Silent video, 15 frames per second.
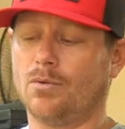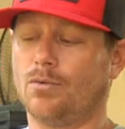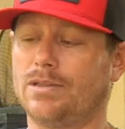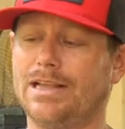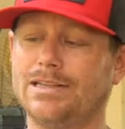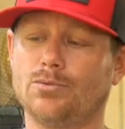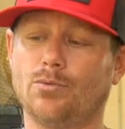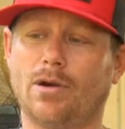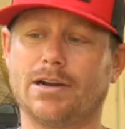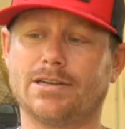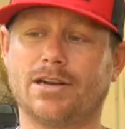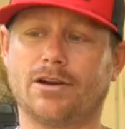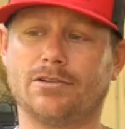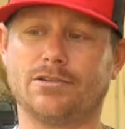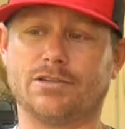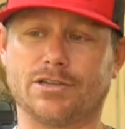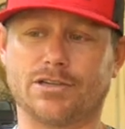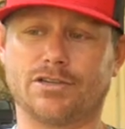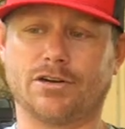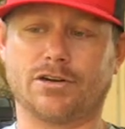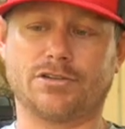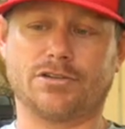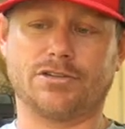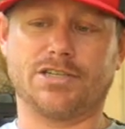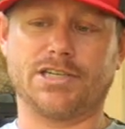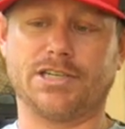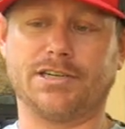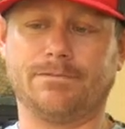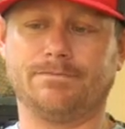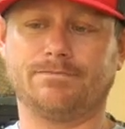Well, that's where I turn to the structure
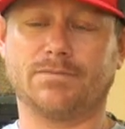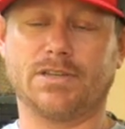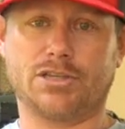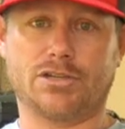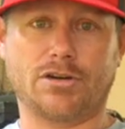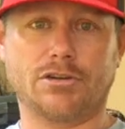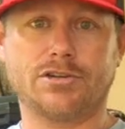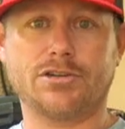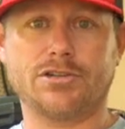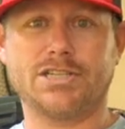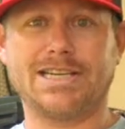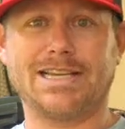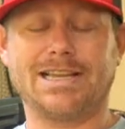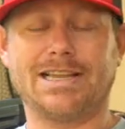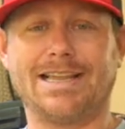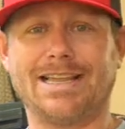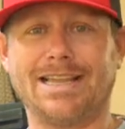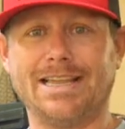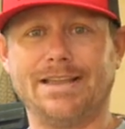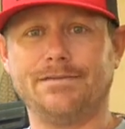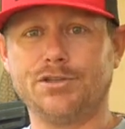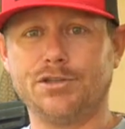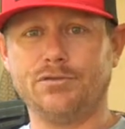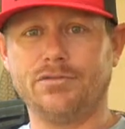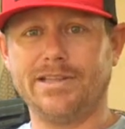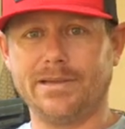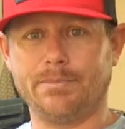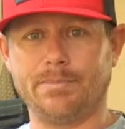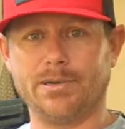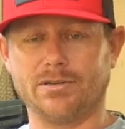jig. The structure jig gives you
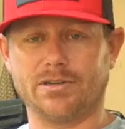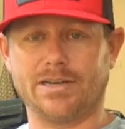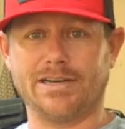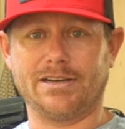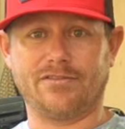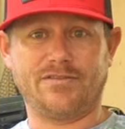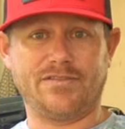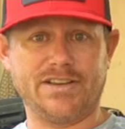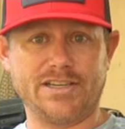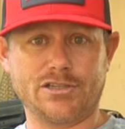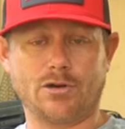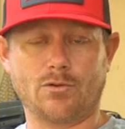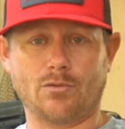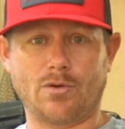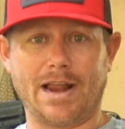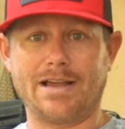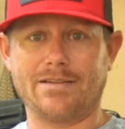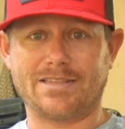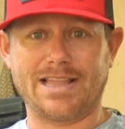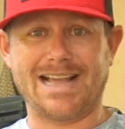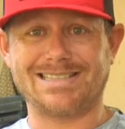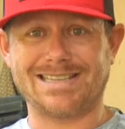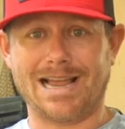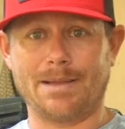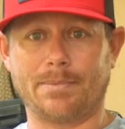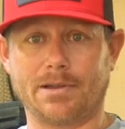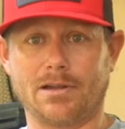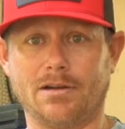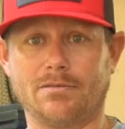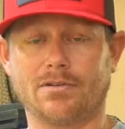the ability to fish around that type
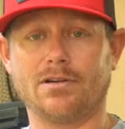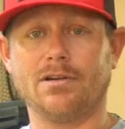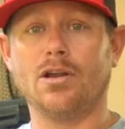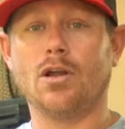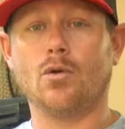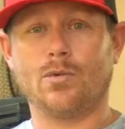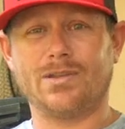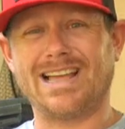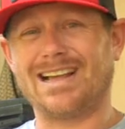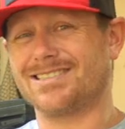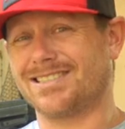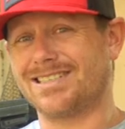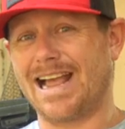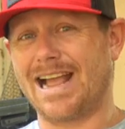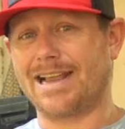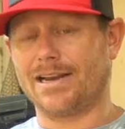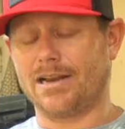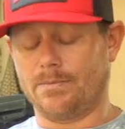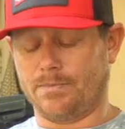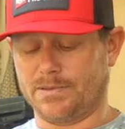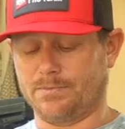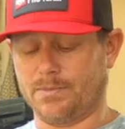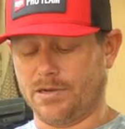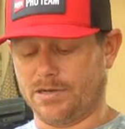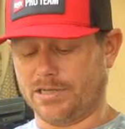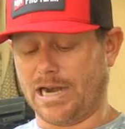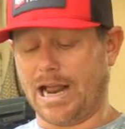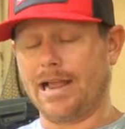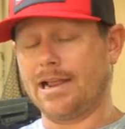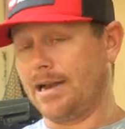of cover without snagging up as much.
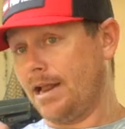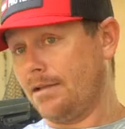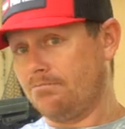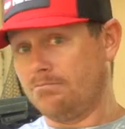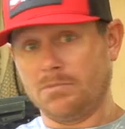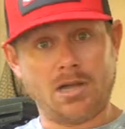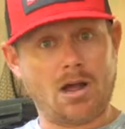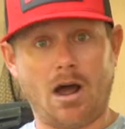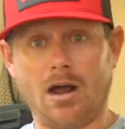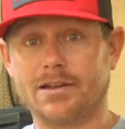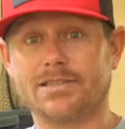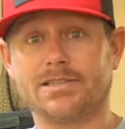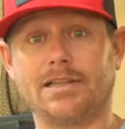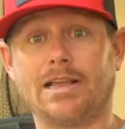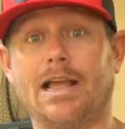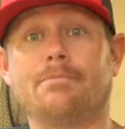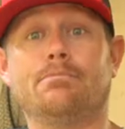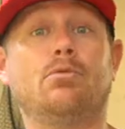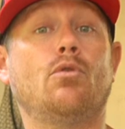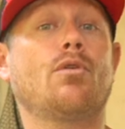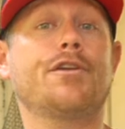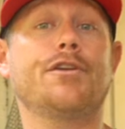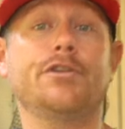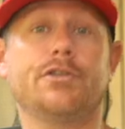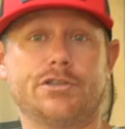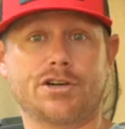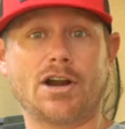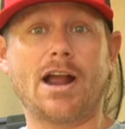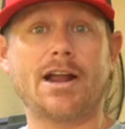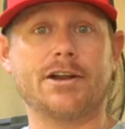And I, and I honestly, I implore you to
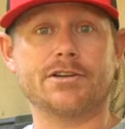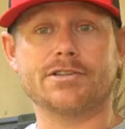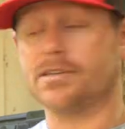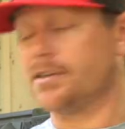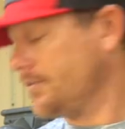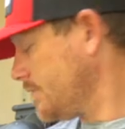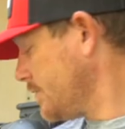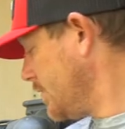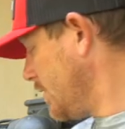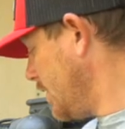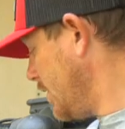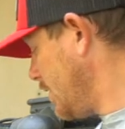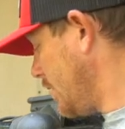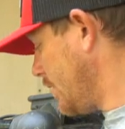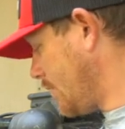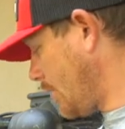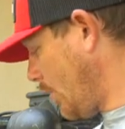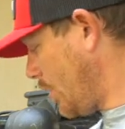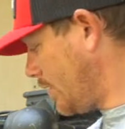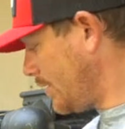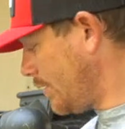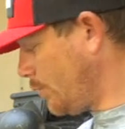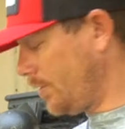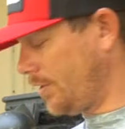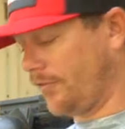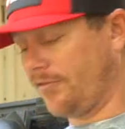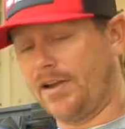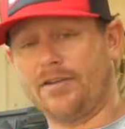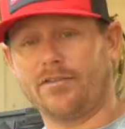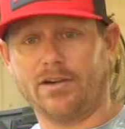try it yourself. Go out there with
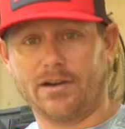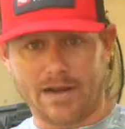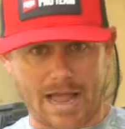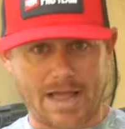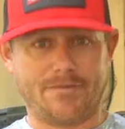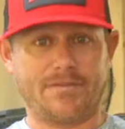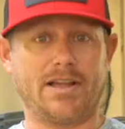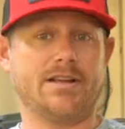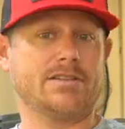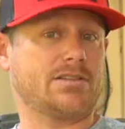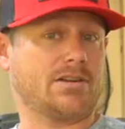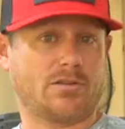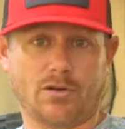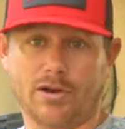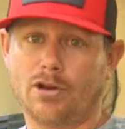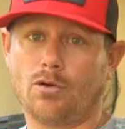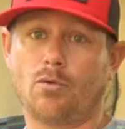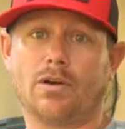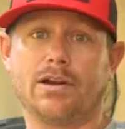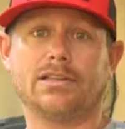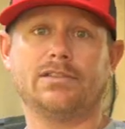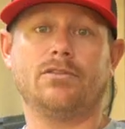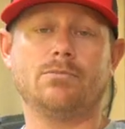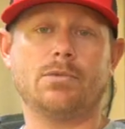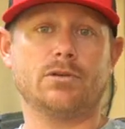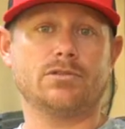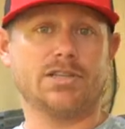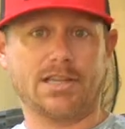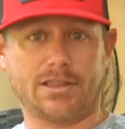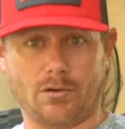your favorite half ounce or three quarter ounce
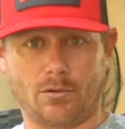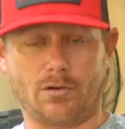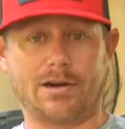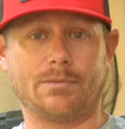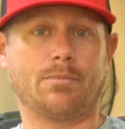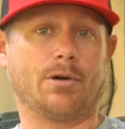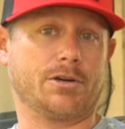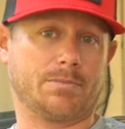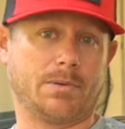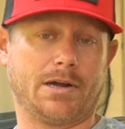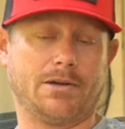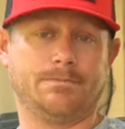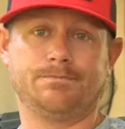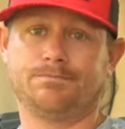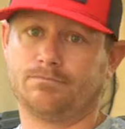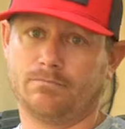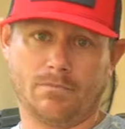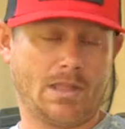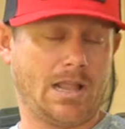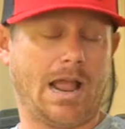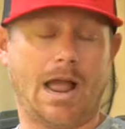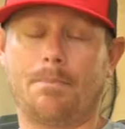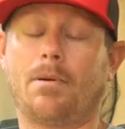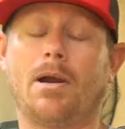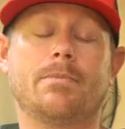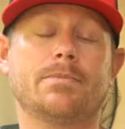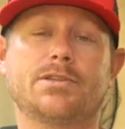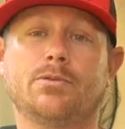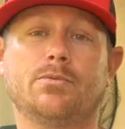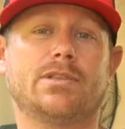football jig, throw it around brush pile. I
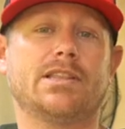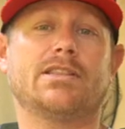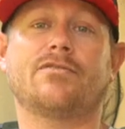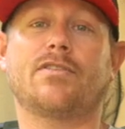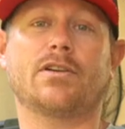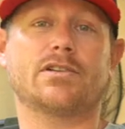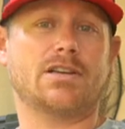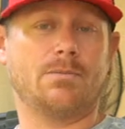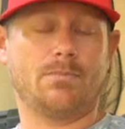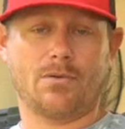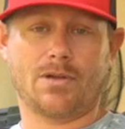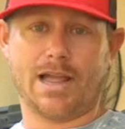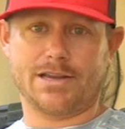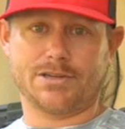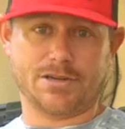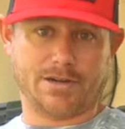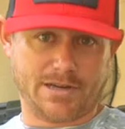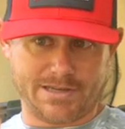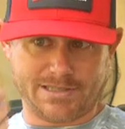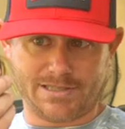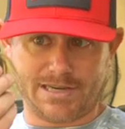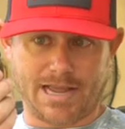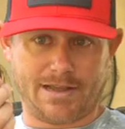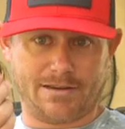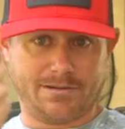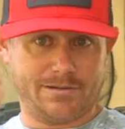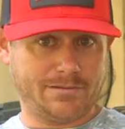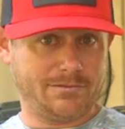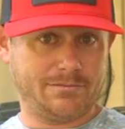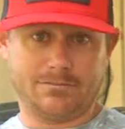promise you within the first couple of casts you're going to get
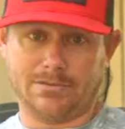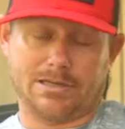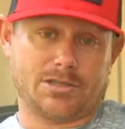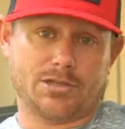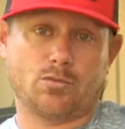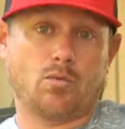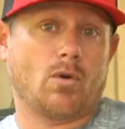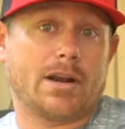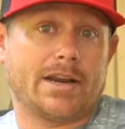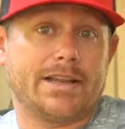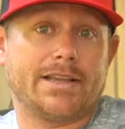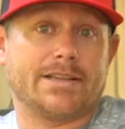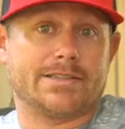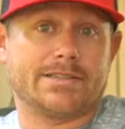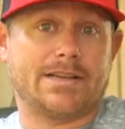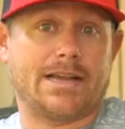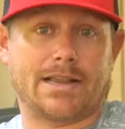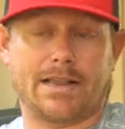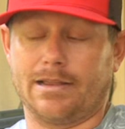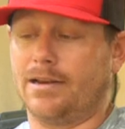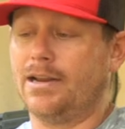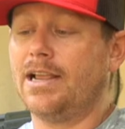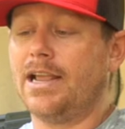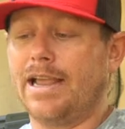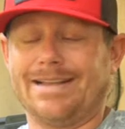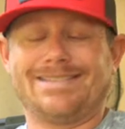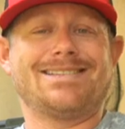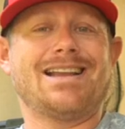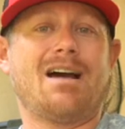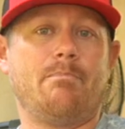snagged. That's just what it is. Like it,
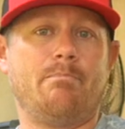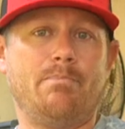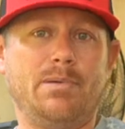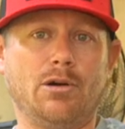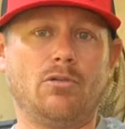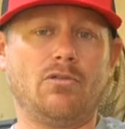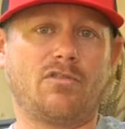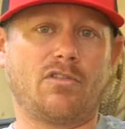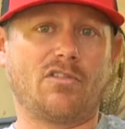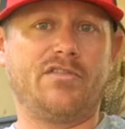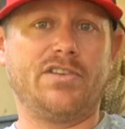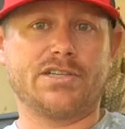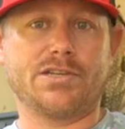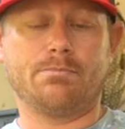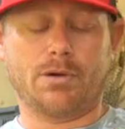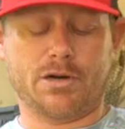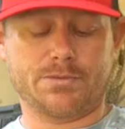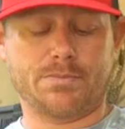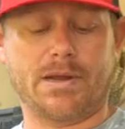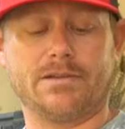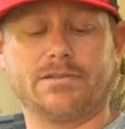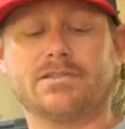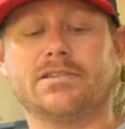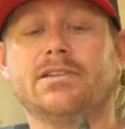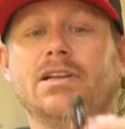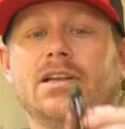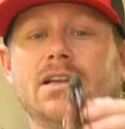it's not built for fishing brush piles.